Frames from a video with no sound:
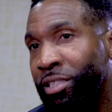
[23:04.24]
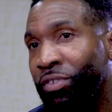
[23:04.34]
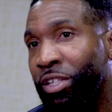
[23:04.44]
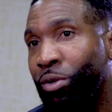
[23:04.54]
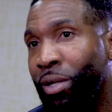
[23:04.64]
of
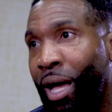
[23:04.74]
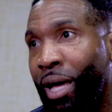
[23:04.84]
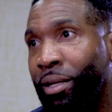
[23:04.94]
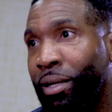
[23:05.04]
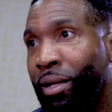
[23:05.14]
it or
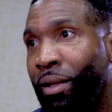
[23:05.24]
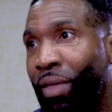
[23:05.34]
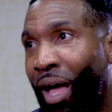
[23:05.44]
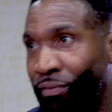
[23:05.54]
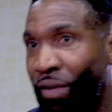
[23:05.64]
not,
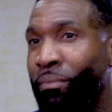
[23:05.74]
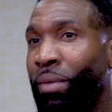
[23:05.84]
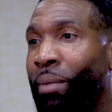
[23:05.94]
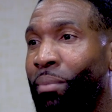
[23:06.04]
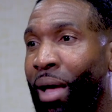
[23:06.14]

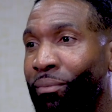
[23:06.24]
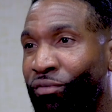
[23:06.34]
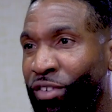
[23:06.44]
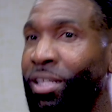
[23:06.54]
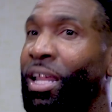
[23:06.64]
I'm
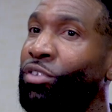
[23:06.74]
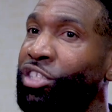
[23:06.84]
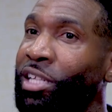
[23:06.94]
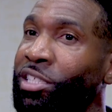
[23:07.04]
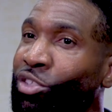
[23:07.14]
feeling that
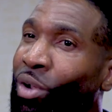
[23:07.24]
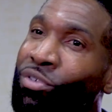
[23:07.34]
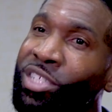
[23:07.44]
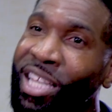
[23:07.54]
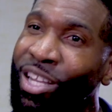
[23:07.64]
rejection, so I
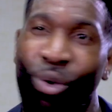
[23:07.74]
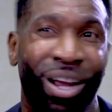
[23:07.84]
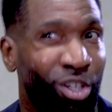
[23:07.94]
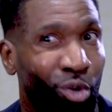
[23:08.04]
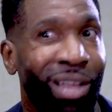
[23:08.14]
resent or I
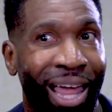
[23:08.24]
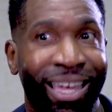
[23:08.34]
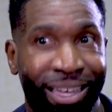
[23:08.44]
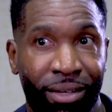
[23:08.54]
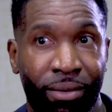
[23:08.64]
don't
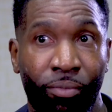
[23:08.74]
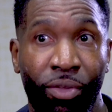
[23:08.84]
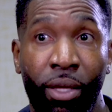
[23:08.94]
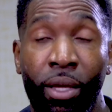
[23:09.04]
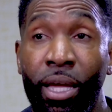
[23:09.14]
like.
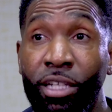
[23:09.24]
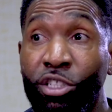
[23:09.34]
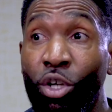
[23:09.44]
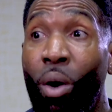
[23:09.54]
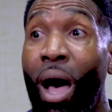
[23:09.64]
And
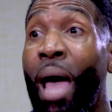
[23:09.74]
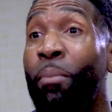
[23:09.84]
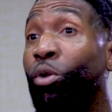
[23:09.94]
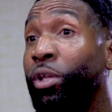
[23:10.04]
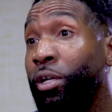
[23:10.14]
so
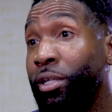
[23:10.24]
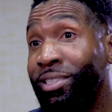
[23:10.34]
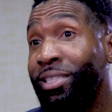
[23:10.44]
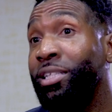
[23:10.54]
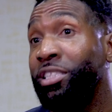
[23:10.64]
I'm only gonna
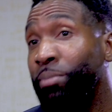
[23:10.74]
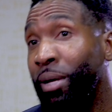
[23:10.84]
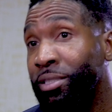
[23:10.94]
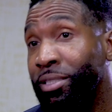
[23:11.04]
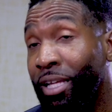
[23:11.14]
sit in
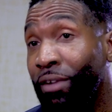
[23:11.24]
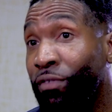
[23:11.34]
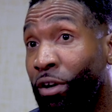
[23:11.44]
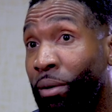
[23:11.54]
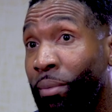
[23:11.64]
spaces that
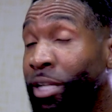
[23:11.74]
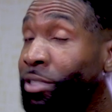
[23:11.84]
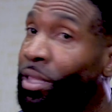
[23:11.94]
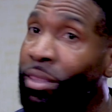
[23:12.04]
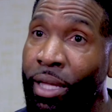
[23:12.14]
affirm. And
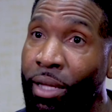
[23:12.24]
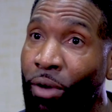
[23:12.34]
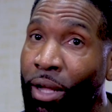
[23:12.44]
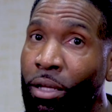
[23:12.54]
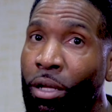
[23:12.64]
here's the thing,
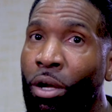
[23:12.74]
right?